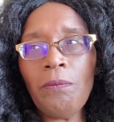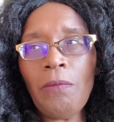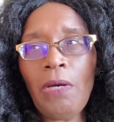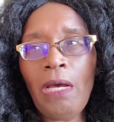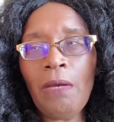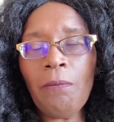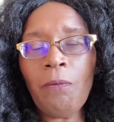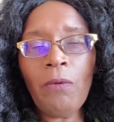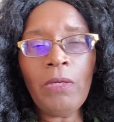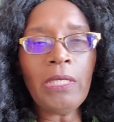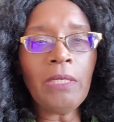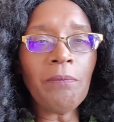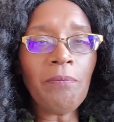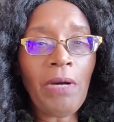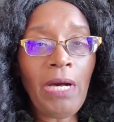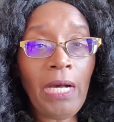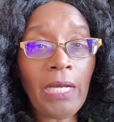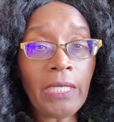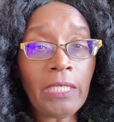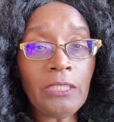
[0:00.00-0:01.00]
wanted
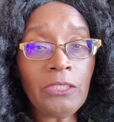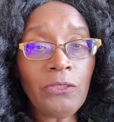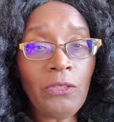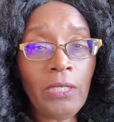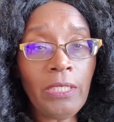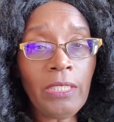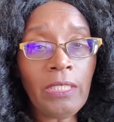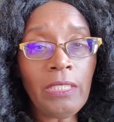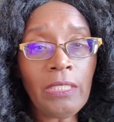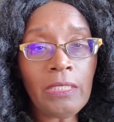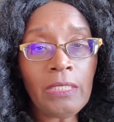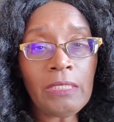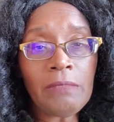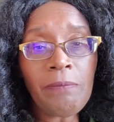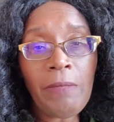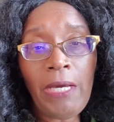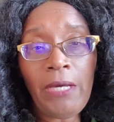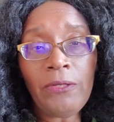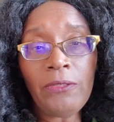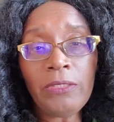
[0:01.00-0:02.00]
pockets on it, and this
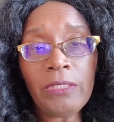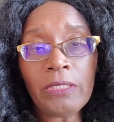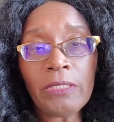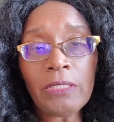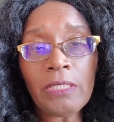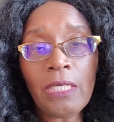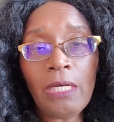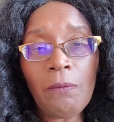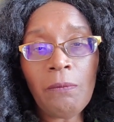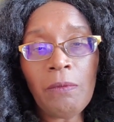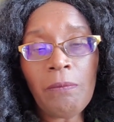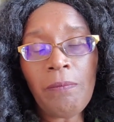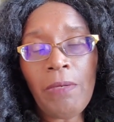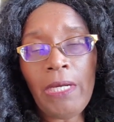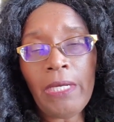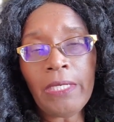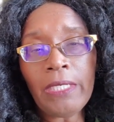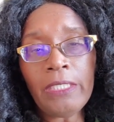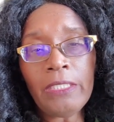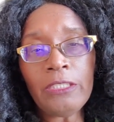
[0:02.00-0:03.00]
pattern doesn't come with
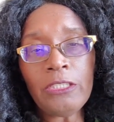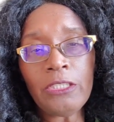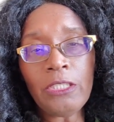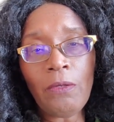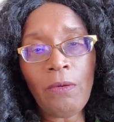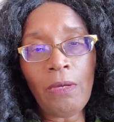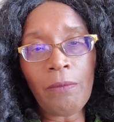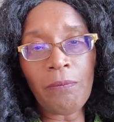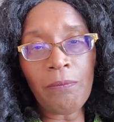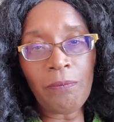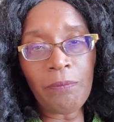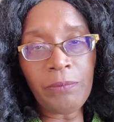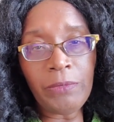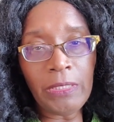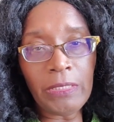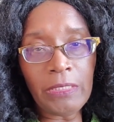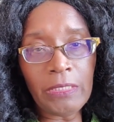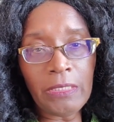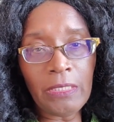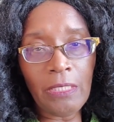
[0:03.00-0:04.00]
pockets, so I
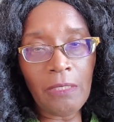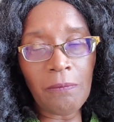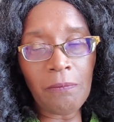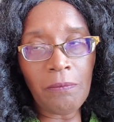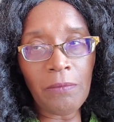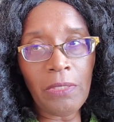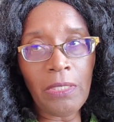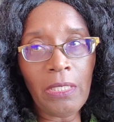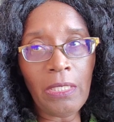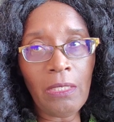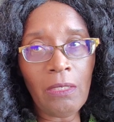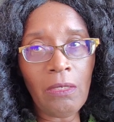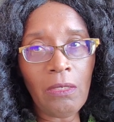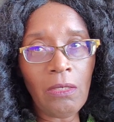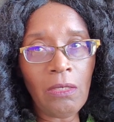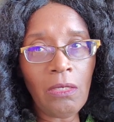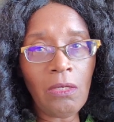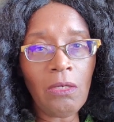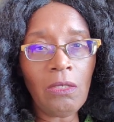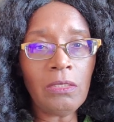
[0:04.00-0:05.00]
did some
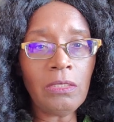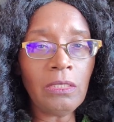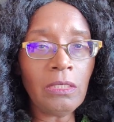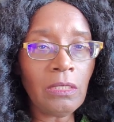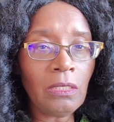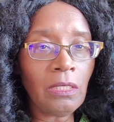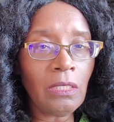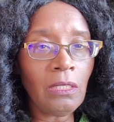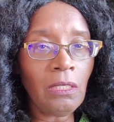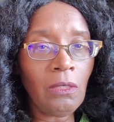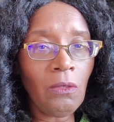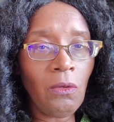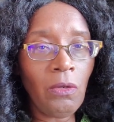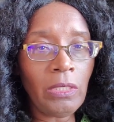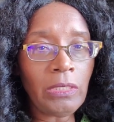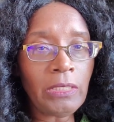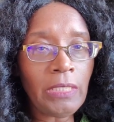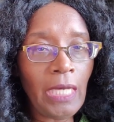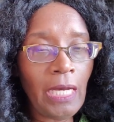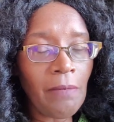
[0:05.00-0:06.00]

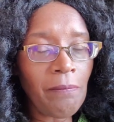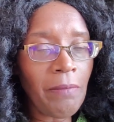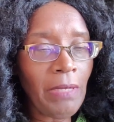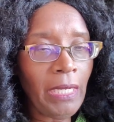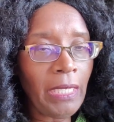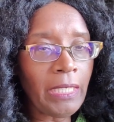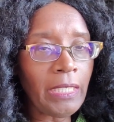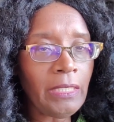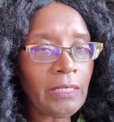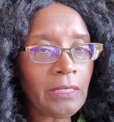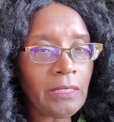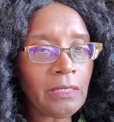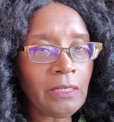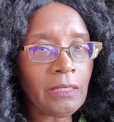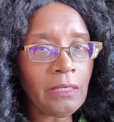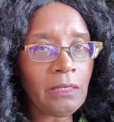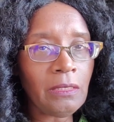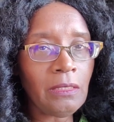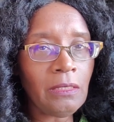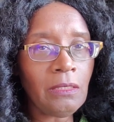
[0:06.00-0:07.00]
on top
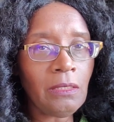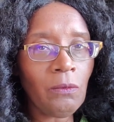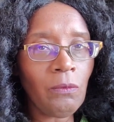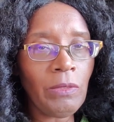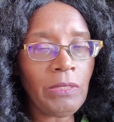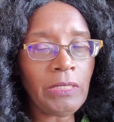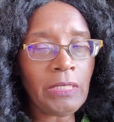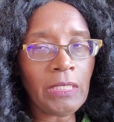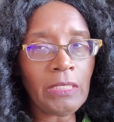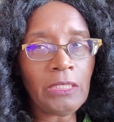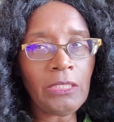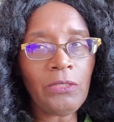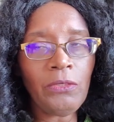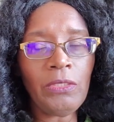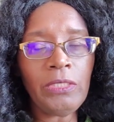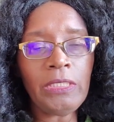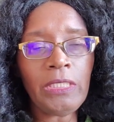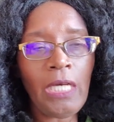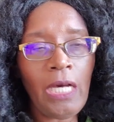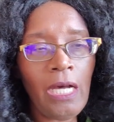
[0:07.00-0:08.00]
pockets, the ones that sit
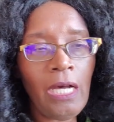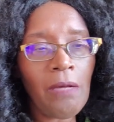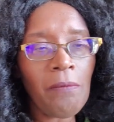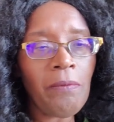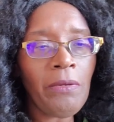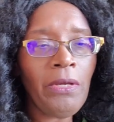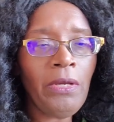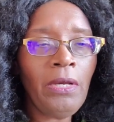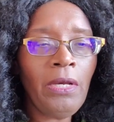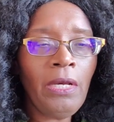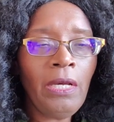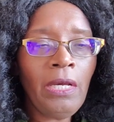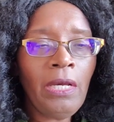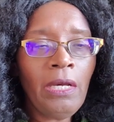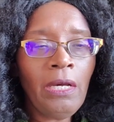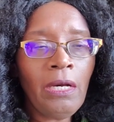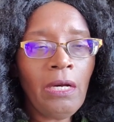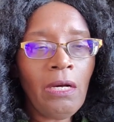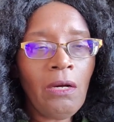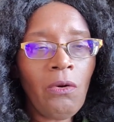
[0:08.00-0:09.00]
on top,
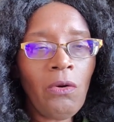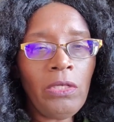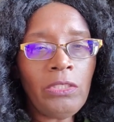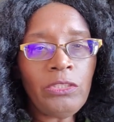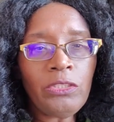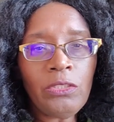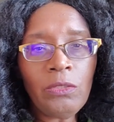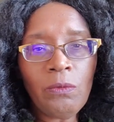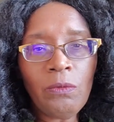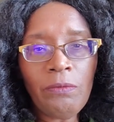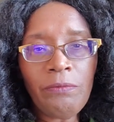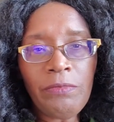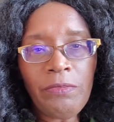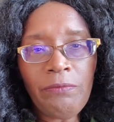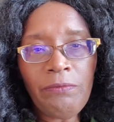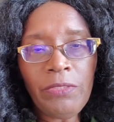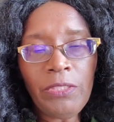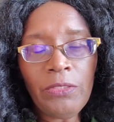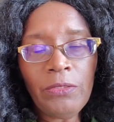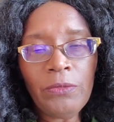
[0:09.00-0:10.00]
on two of the
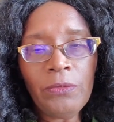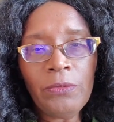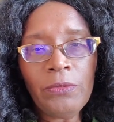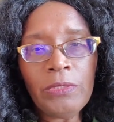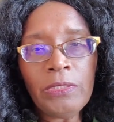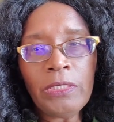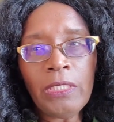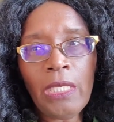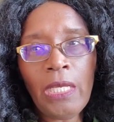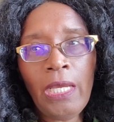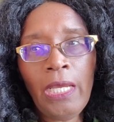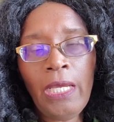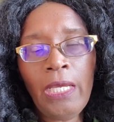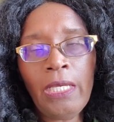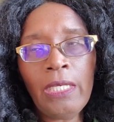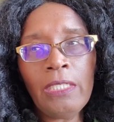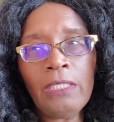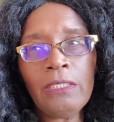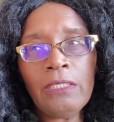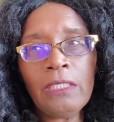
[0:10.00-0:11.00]
views.
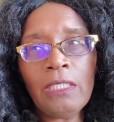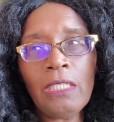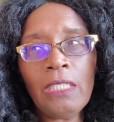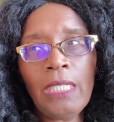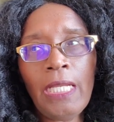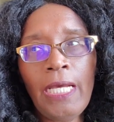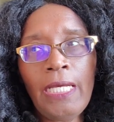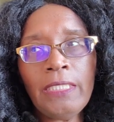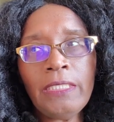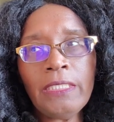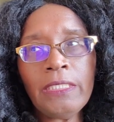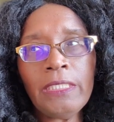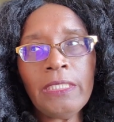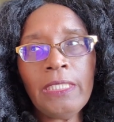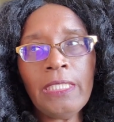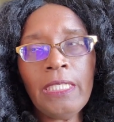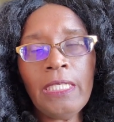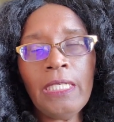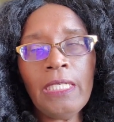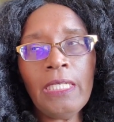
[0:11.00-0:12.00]
And
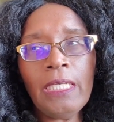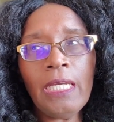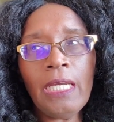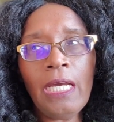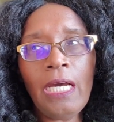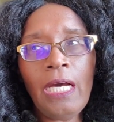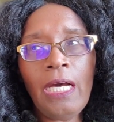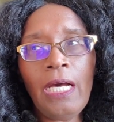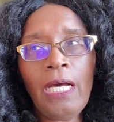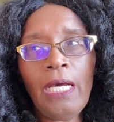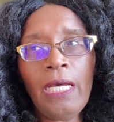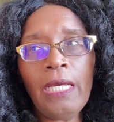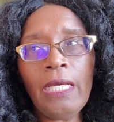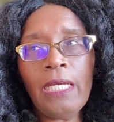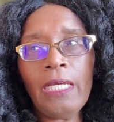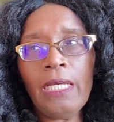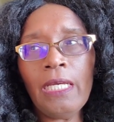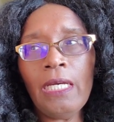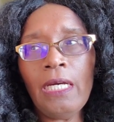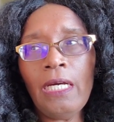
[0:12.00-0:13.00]
lastly,
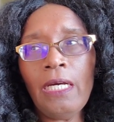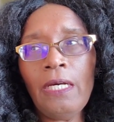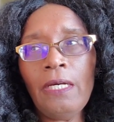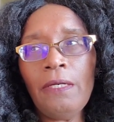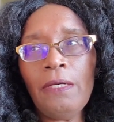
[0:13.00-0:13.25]
the